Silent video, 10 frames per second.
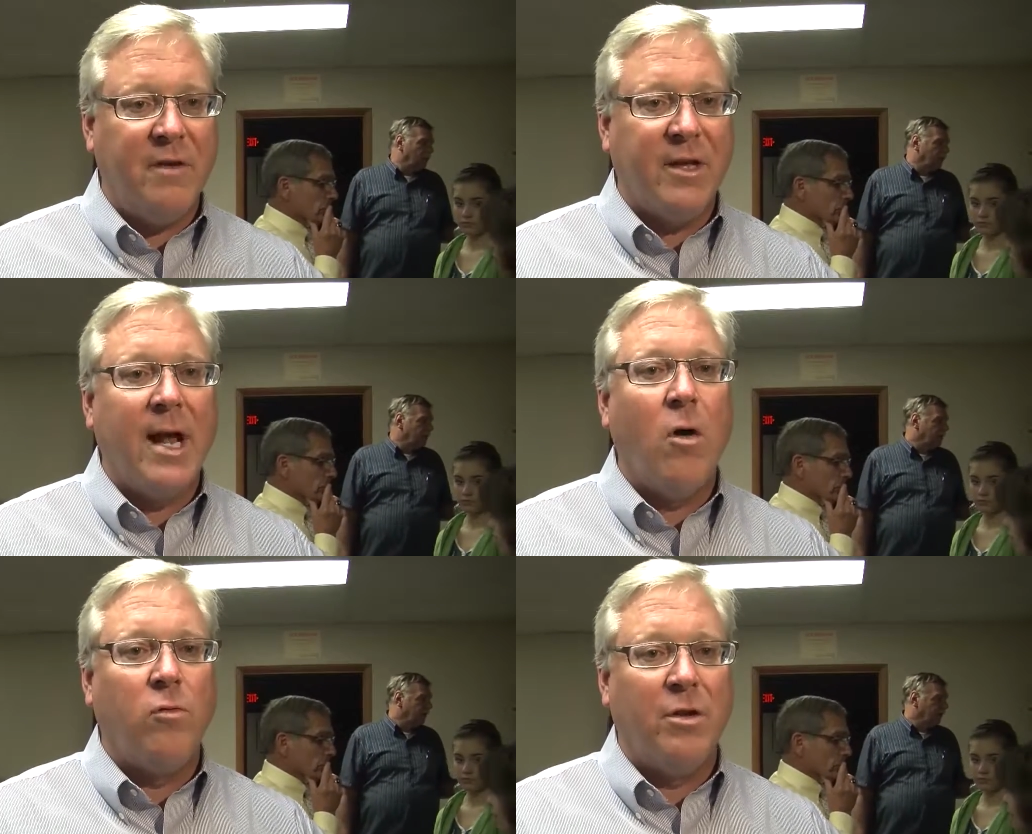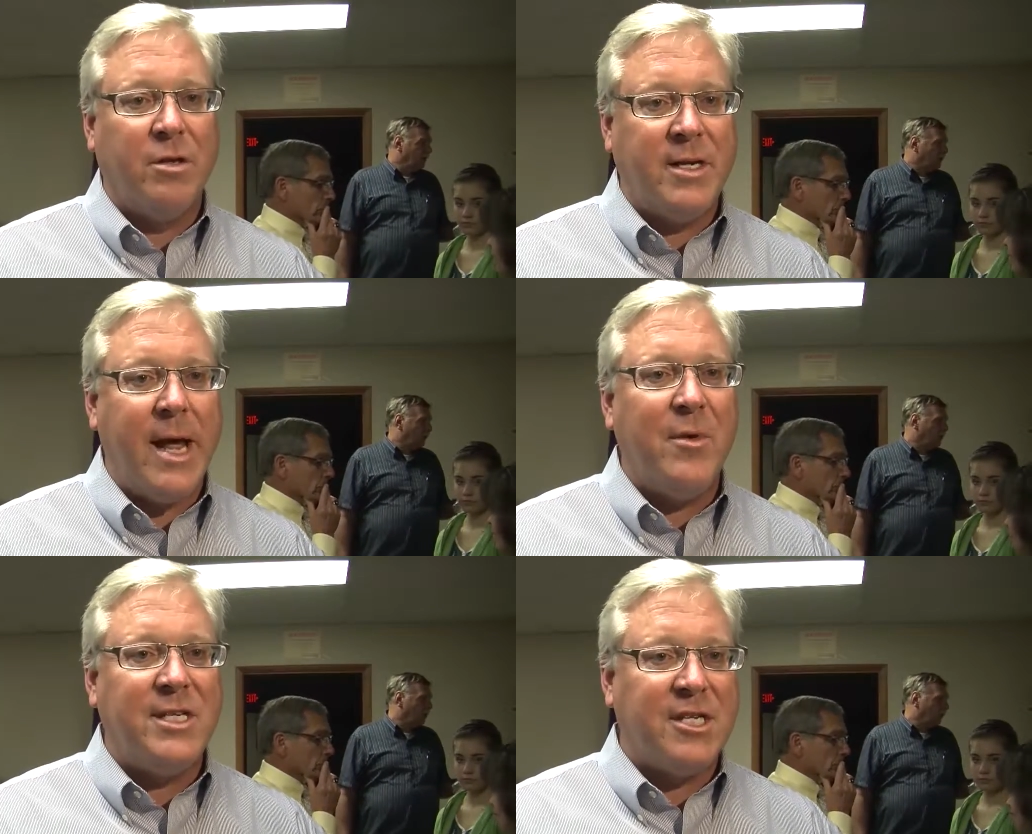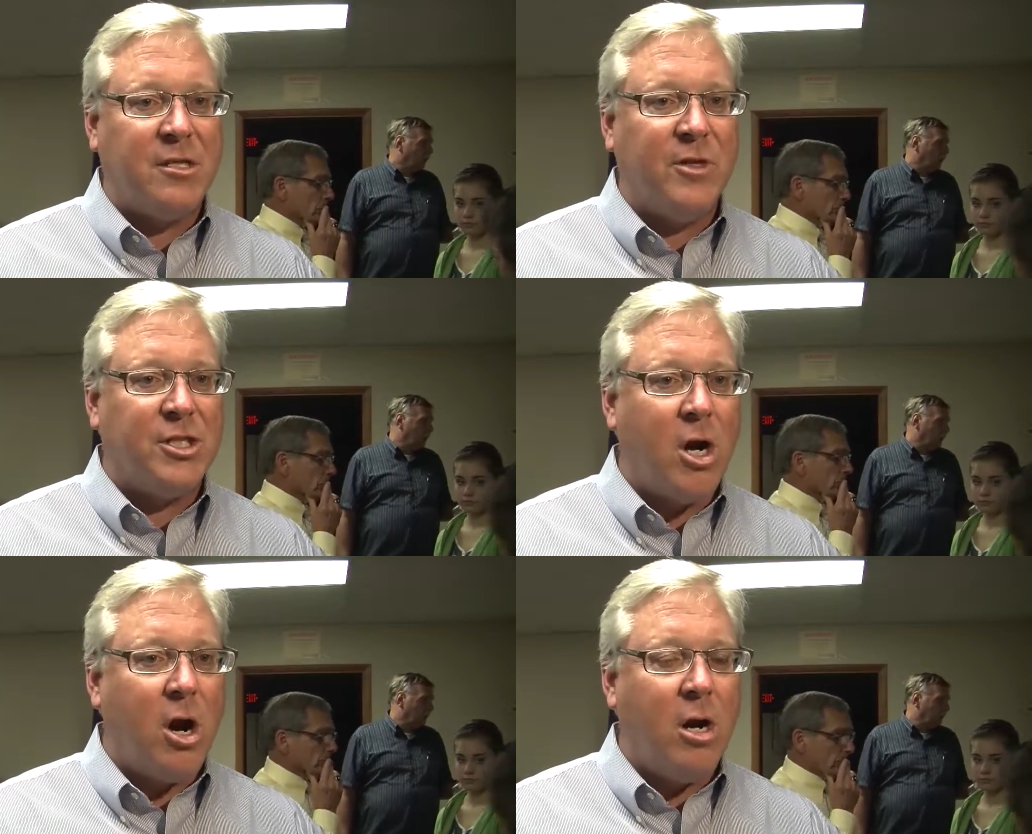Speaker 1: fill it out with what their damage
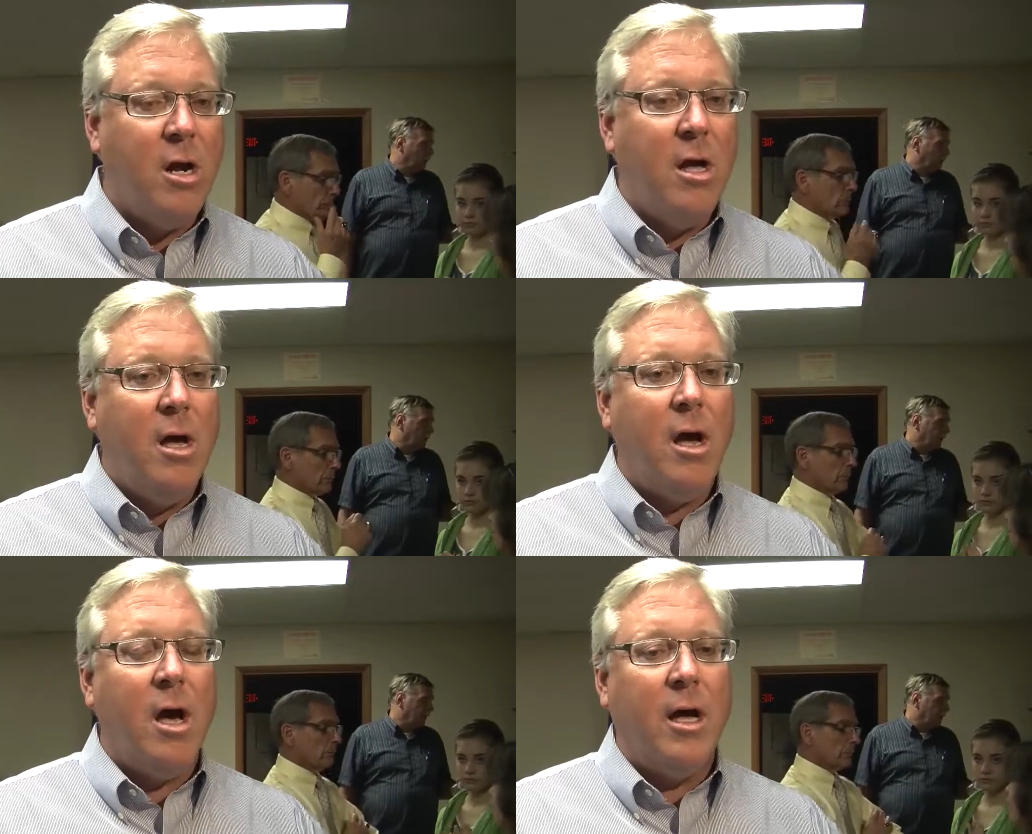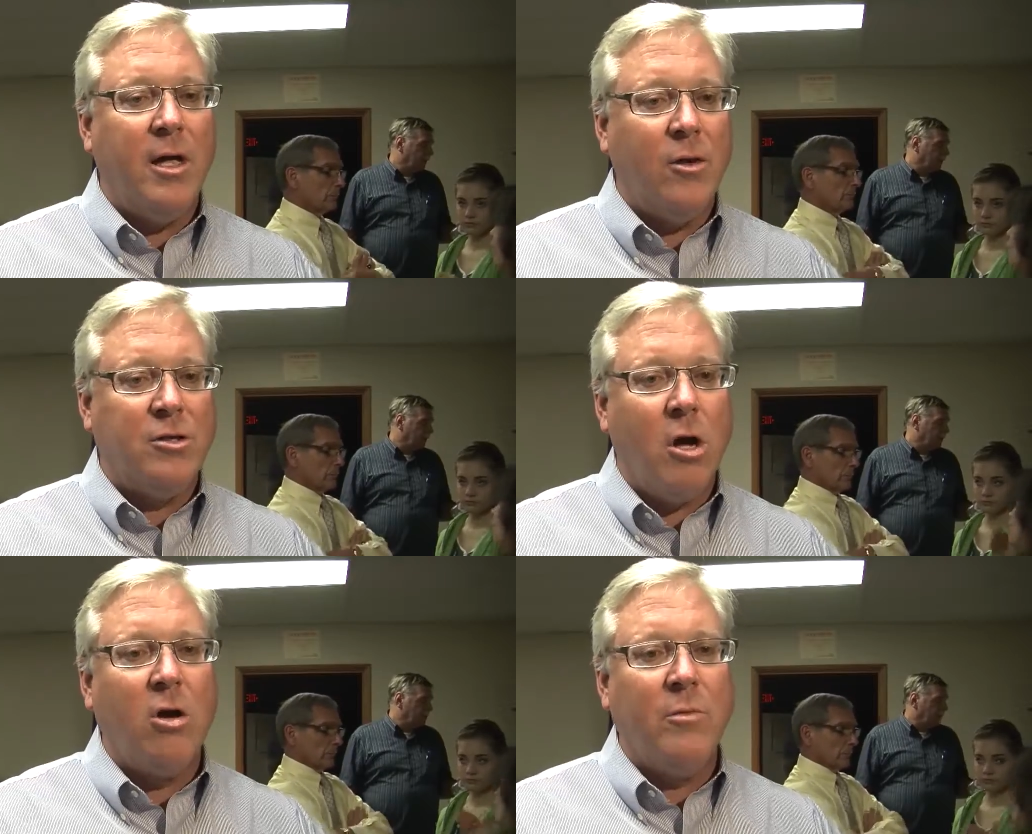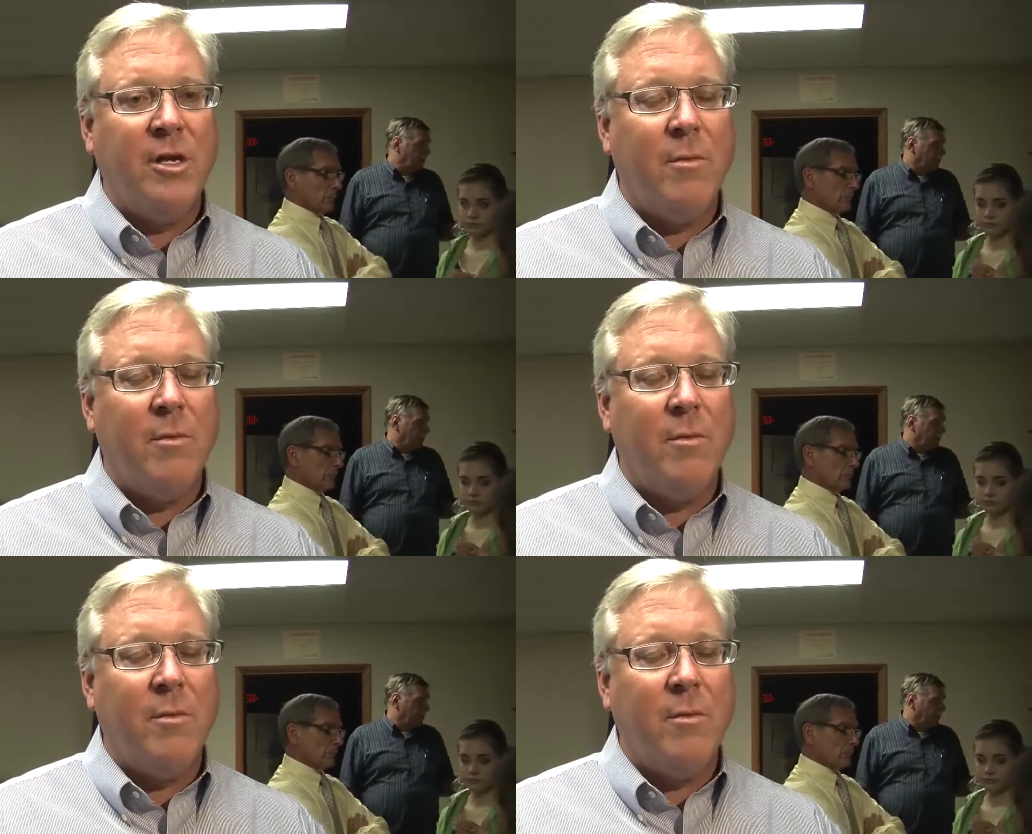estimates are, uh, and those are all going to be